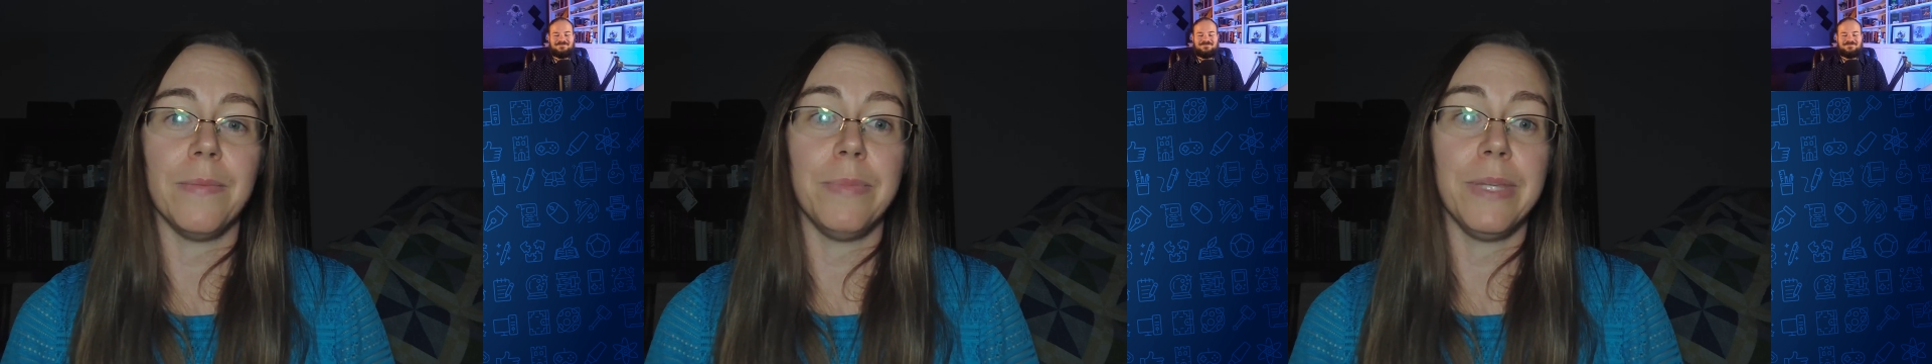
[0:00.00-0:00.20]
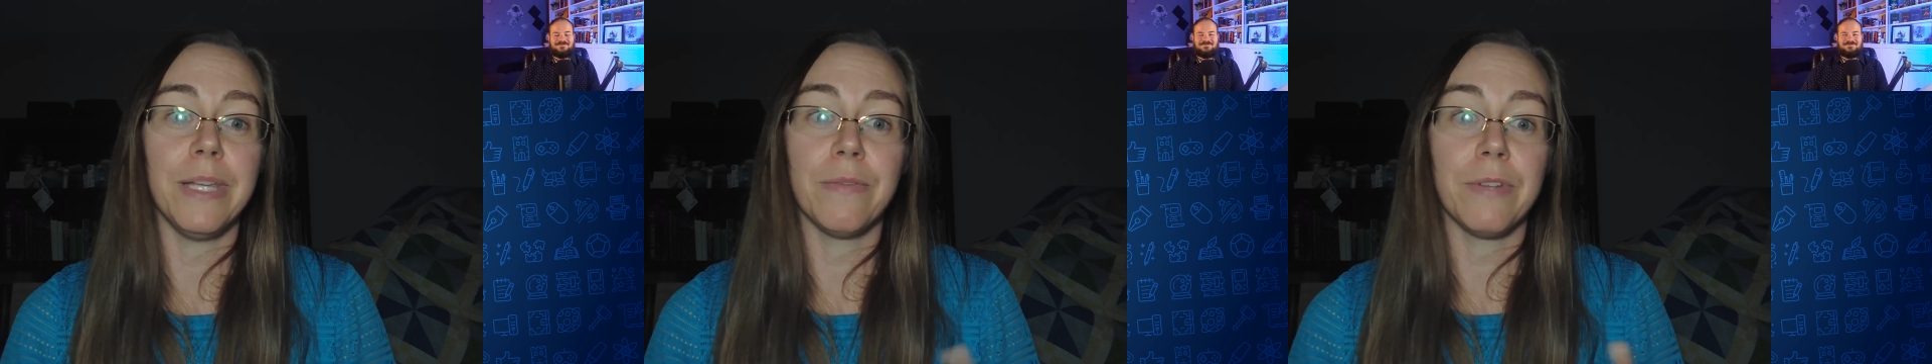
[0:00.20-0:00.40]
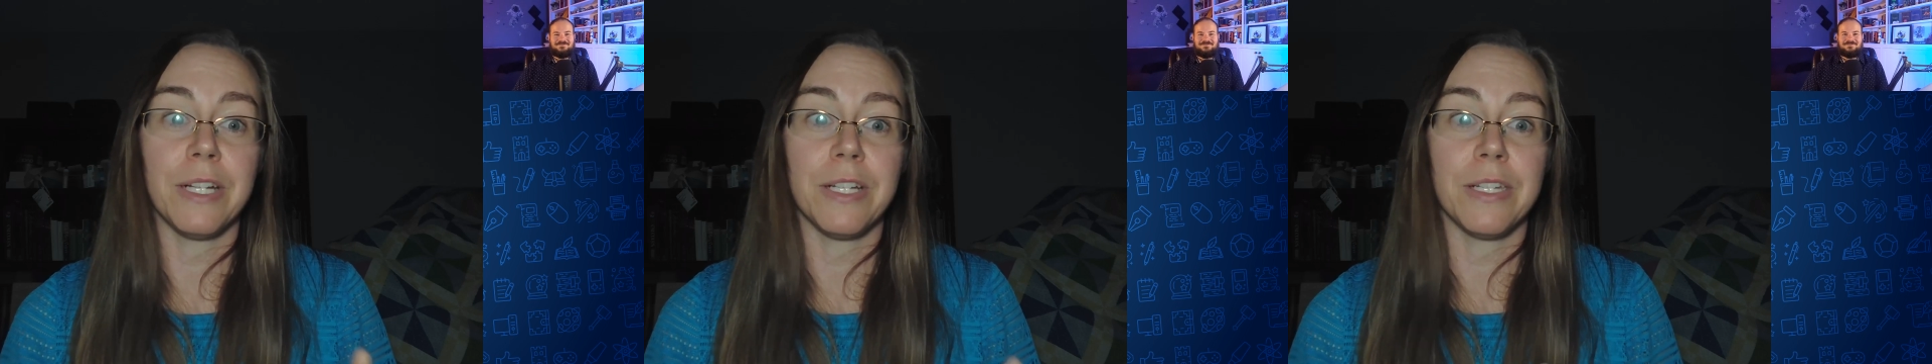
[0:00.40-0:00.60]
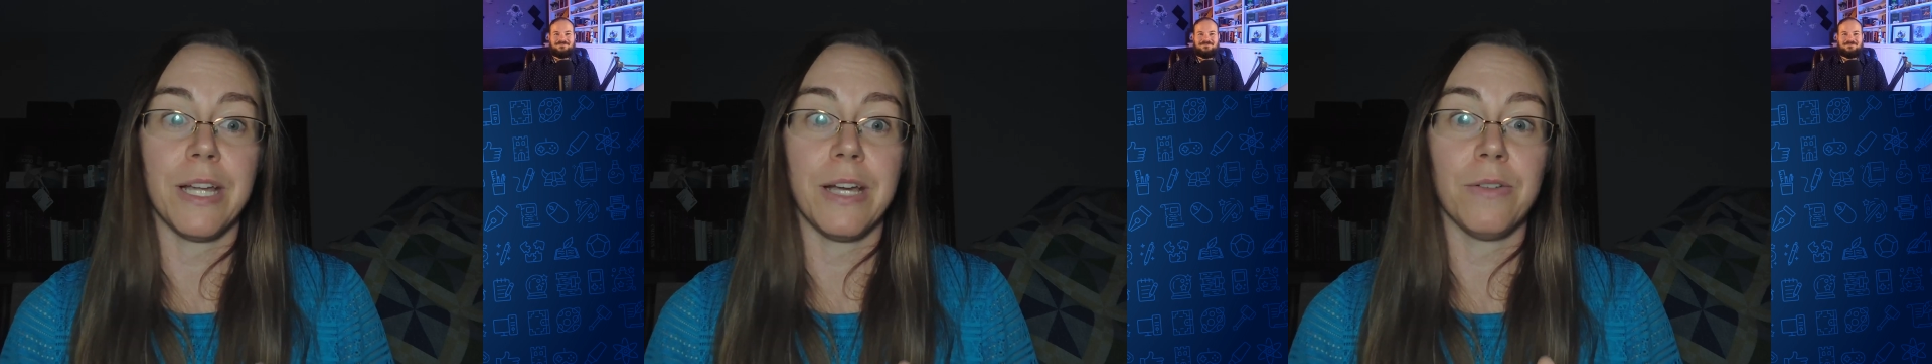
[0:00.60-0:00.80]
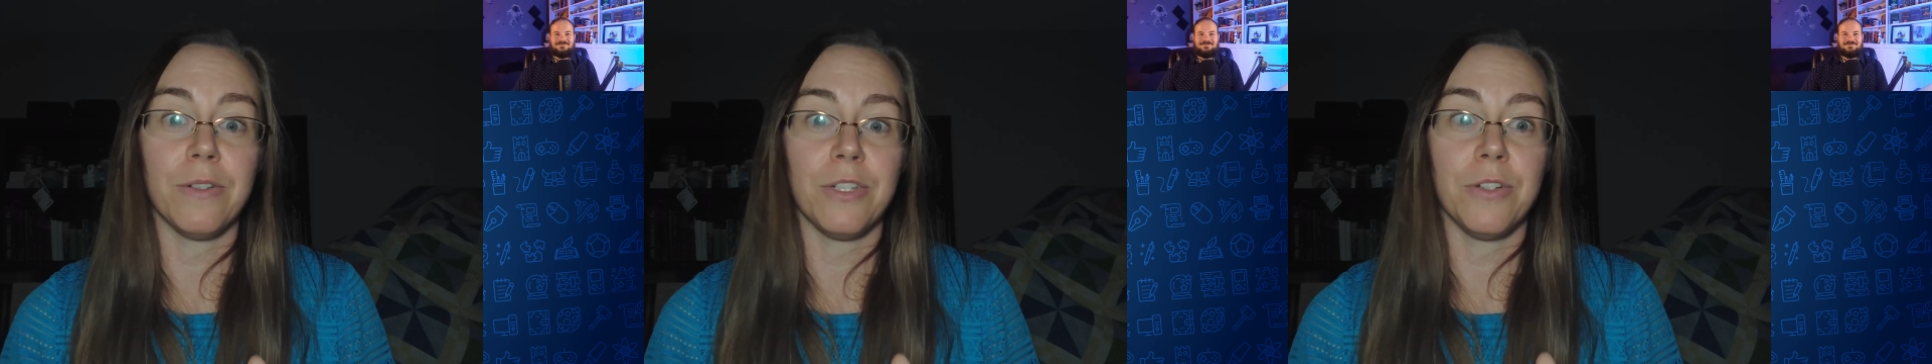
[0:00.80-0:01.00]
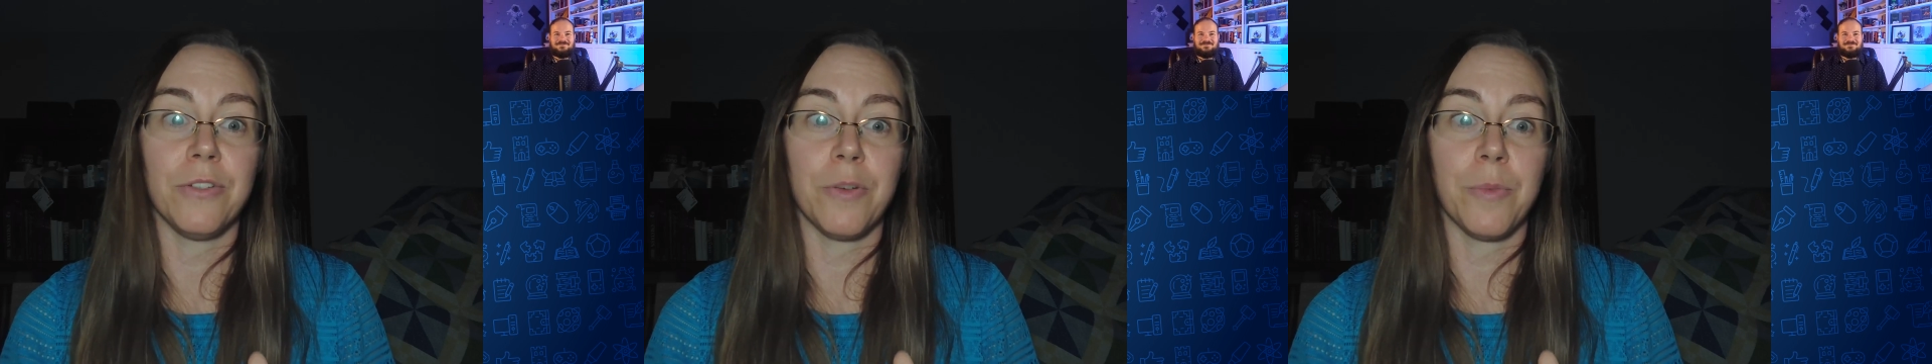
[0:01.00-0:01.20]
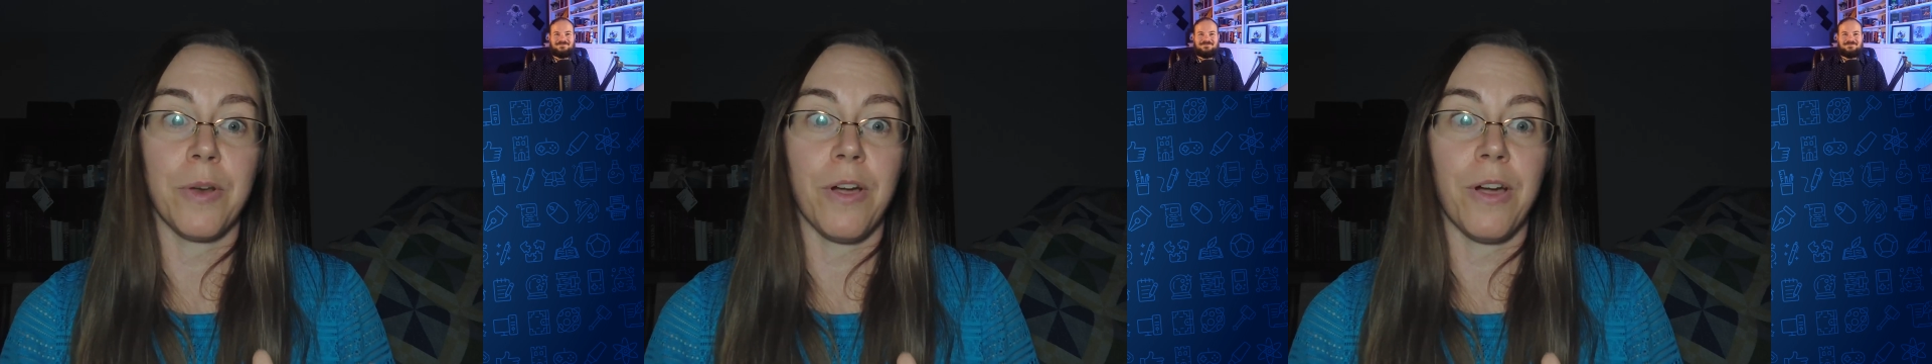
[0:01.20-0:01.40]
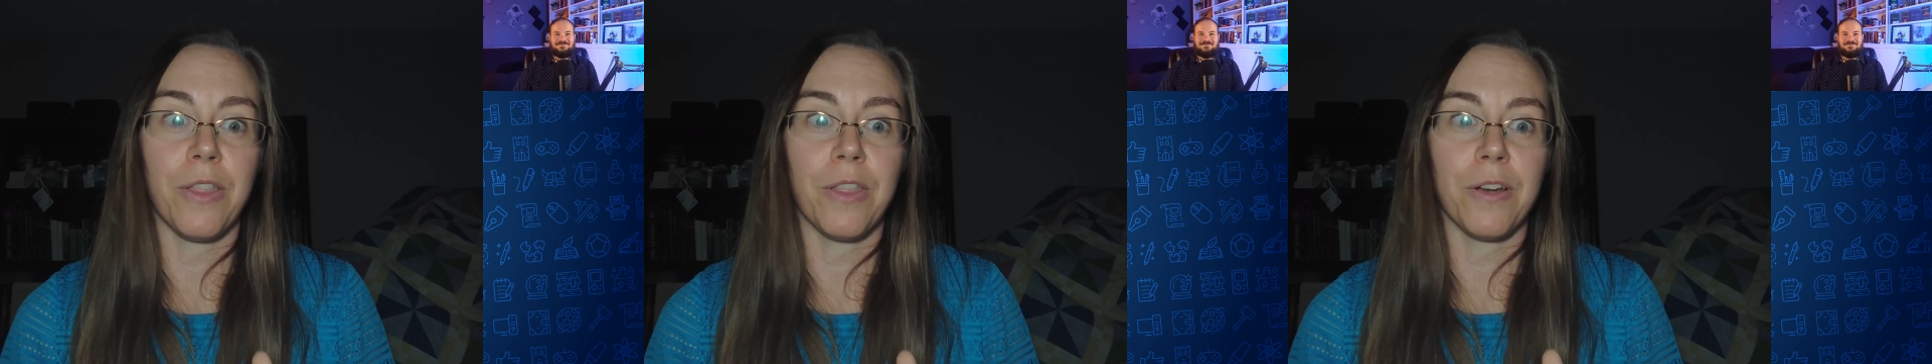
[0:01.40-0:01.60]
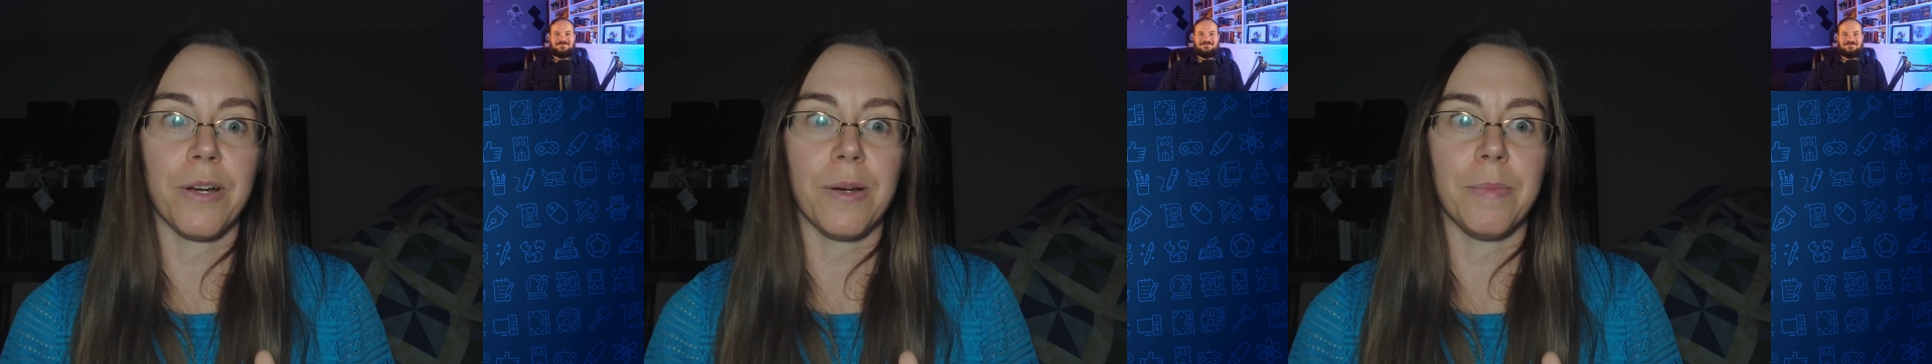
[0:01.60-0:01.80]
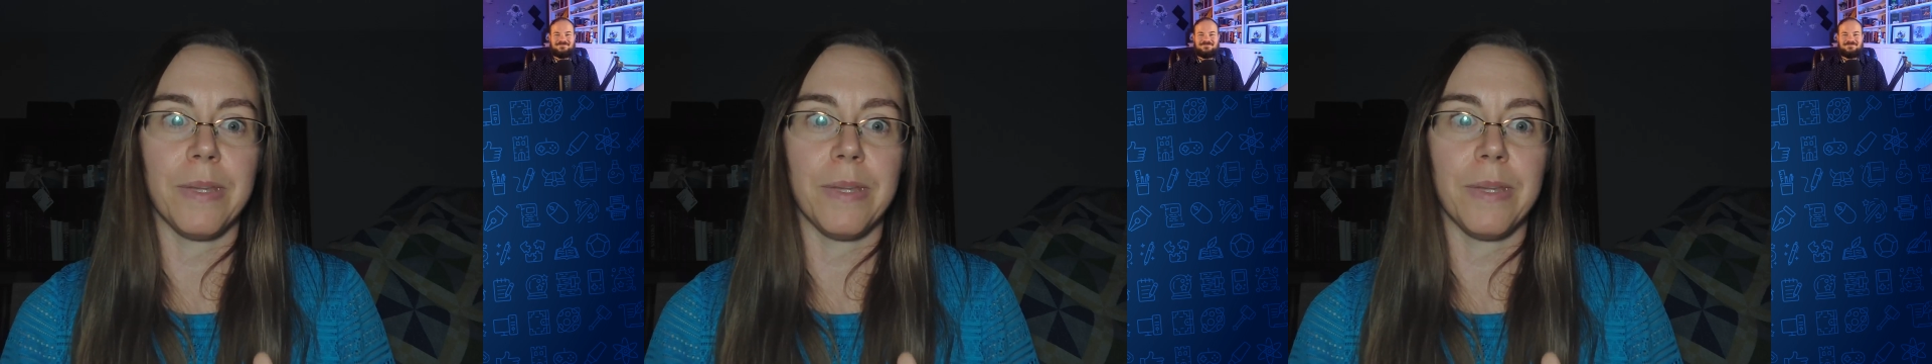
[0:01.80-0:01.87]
being reached out to from an author